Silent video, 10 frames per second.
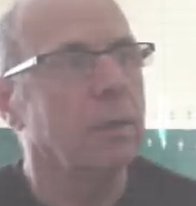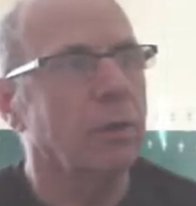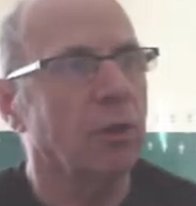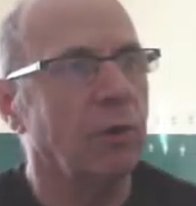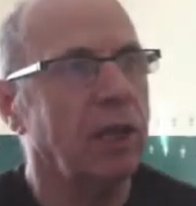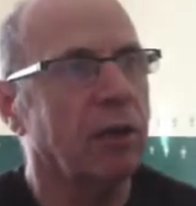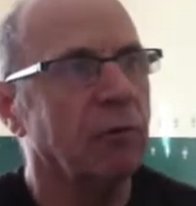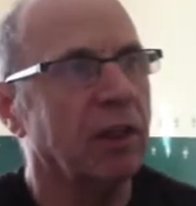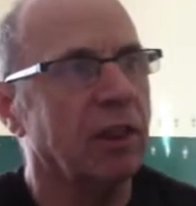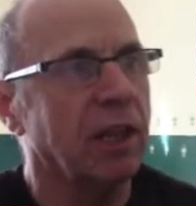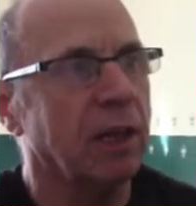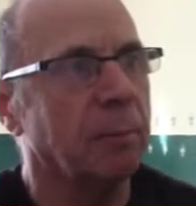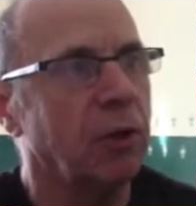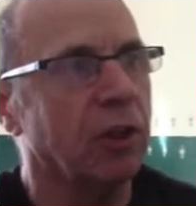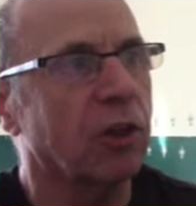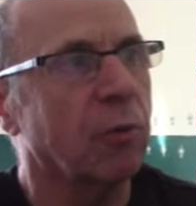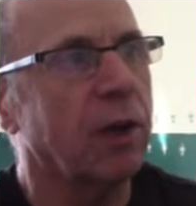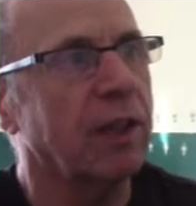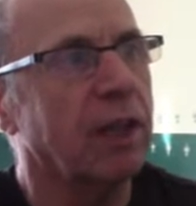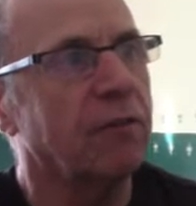So here is the Punnet
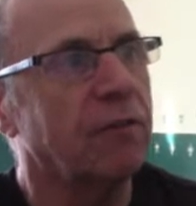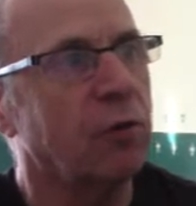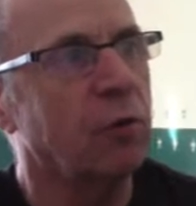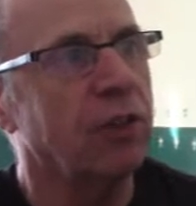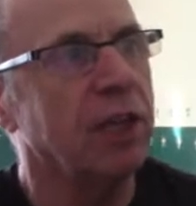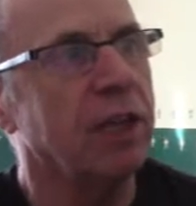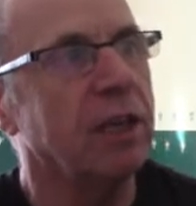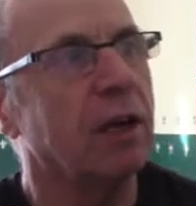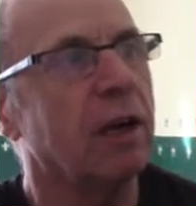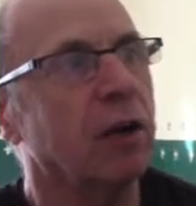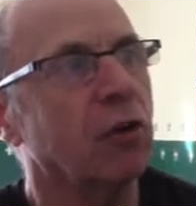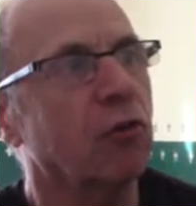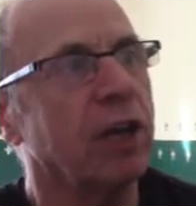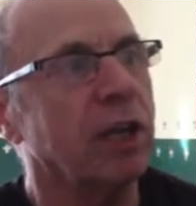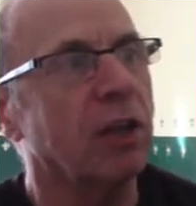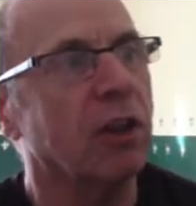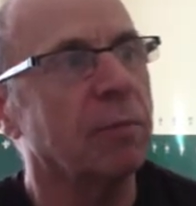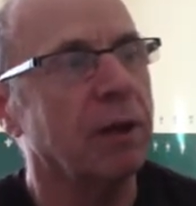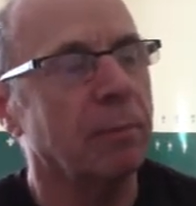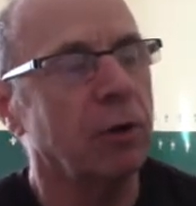Square then for the green
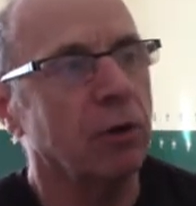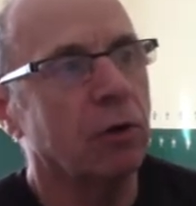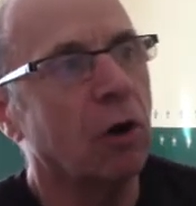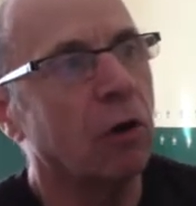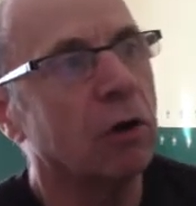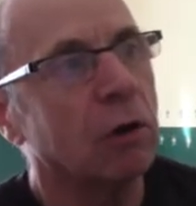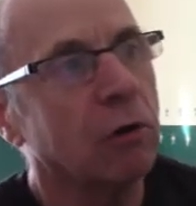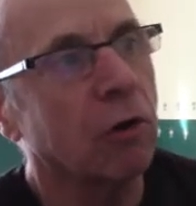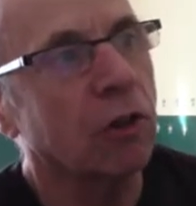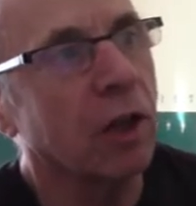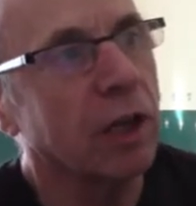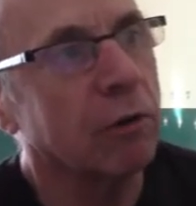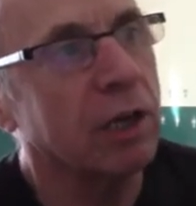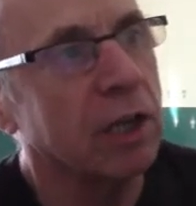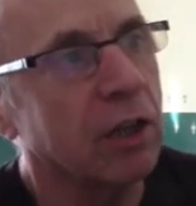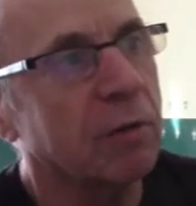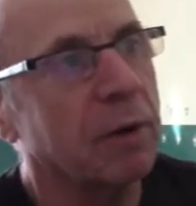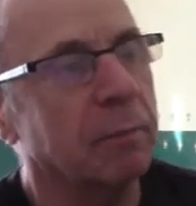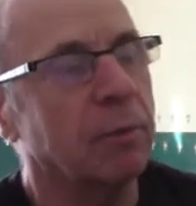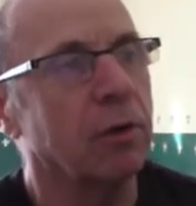split blue cock across a green
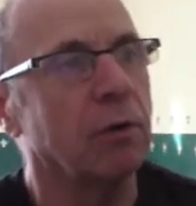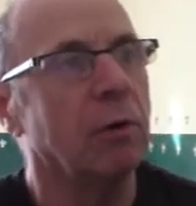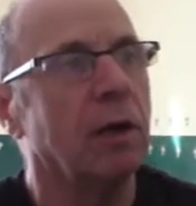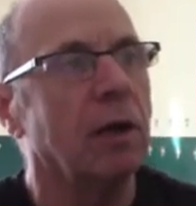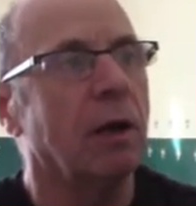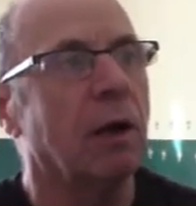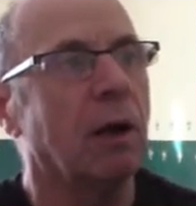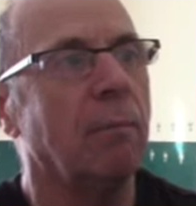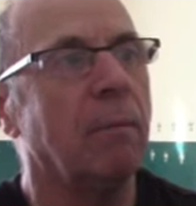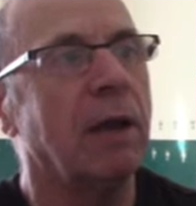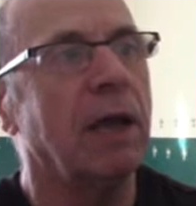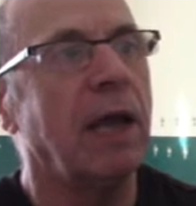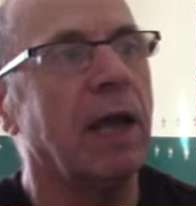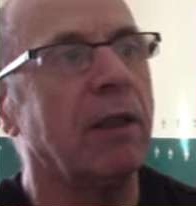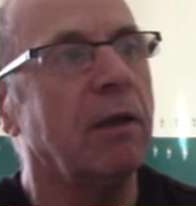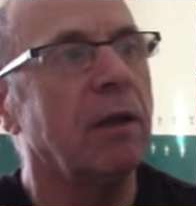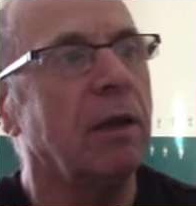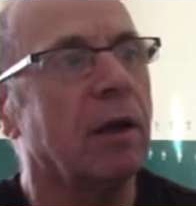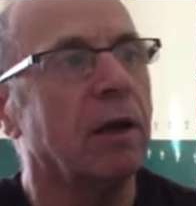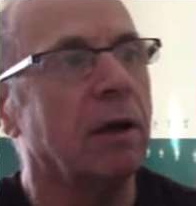split blue hen.
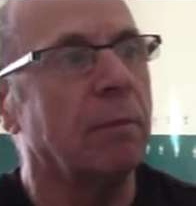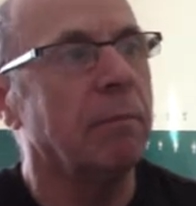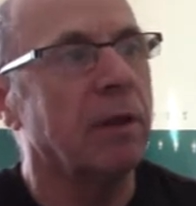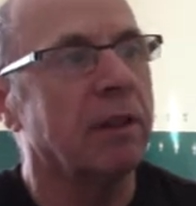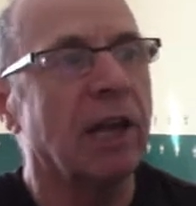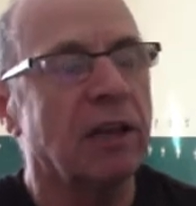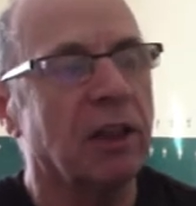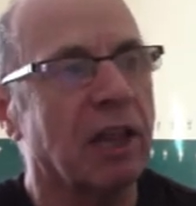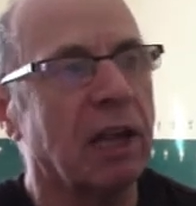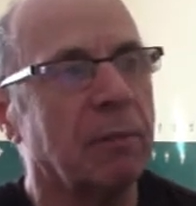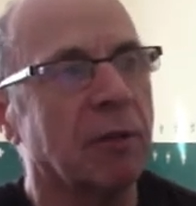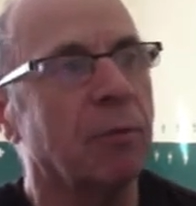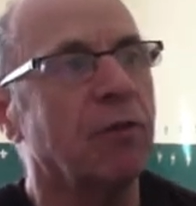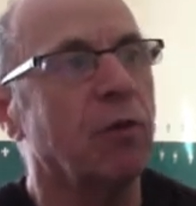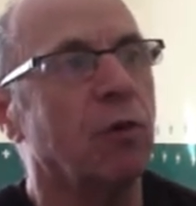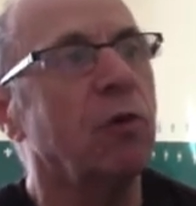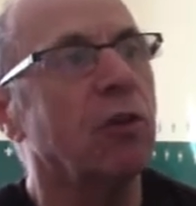Exactly the same as before.